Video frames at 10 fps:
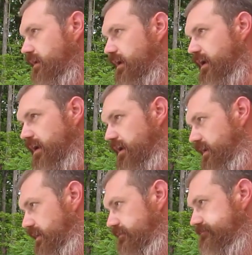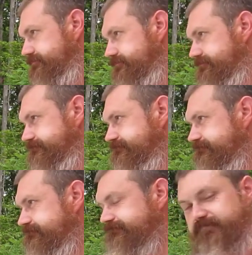Uh,
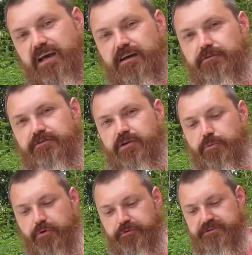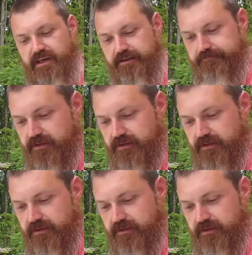I don't even know where we was at.